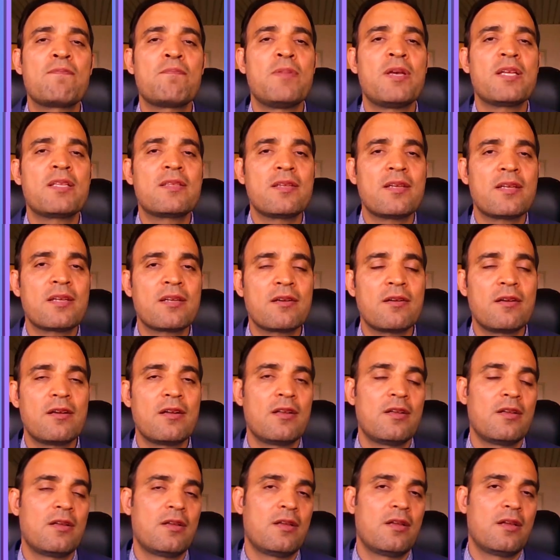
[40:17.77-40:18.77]
better
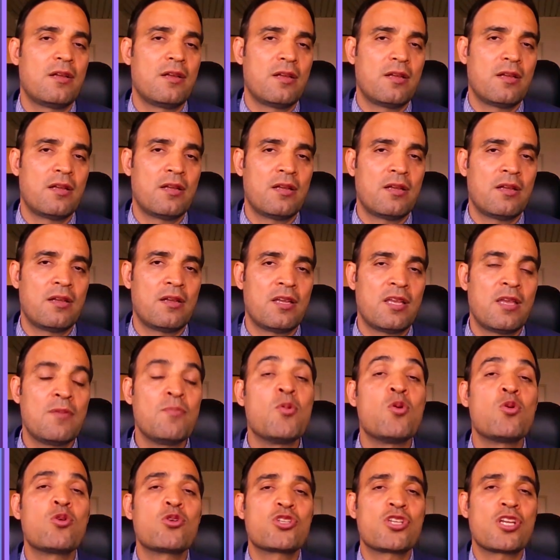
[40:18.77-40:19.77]

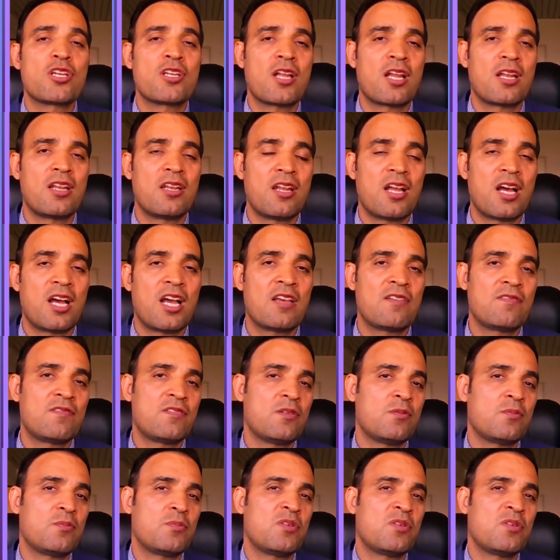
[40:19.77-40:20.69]
emotional life,